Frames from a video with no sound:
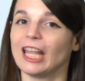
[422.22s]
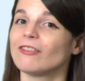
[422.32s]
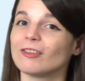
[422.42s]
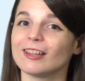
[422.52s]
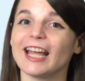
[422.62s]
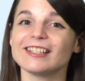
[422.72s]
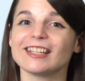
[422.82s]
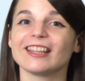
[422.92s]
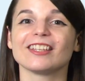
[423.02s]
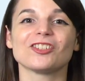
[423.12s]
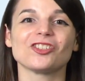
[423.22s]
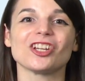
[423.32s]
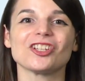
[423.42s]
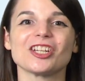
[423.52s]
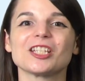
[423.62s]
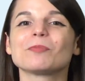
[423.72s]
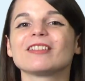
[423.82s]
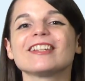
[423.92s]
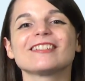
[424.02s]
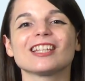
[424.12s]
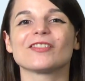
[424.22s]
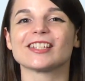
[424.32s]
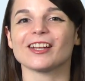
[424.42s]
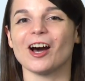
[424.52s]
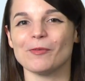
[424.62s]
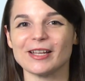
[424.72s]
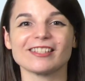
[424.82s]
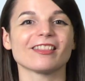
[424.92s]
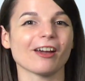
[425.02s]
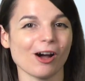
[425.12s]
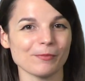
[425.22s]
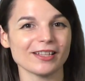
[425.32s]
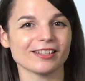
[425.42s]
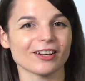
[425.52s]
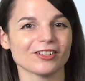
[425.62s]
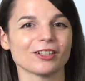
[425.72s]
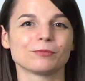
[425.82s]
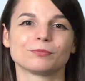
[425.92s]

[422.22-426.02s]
If you'd like to get these cheat sheets, please leave us a comment in the comment section.